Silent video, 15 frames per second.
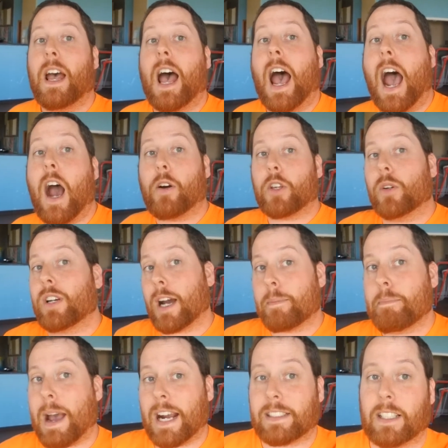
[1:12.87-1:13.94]
How you come
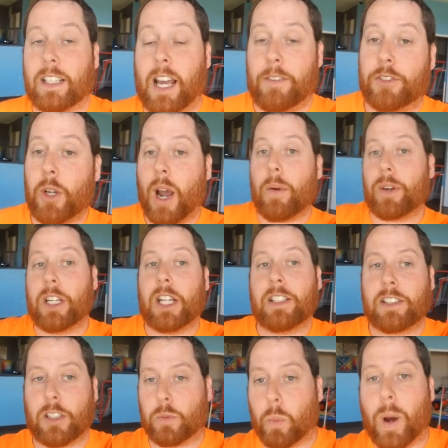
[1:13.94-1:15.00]
back to life. So how we did
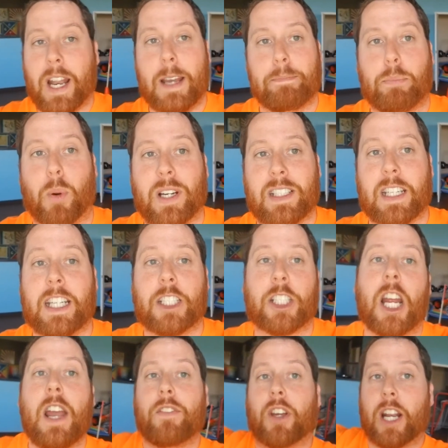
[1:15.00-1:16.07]
this is 1 hit point each.
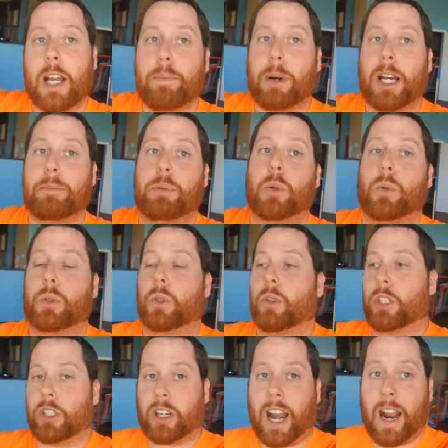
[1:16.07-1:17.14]
If you get hit by a pool noodle,
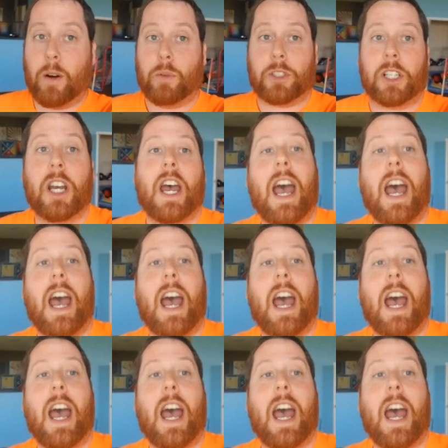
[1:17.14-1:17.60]
you're out.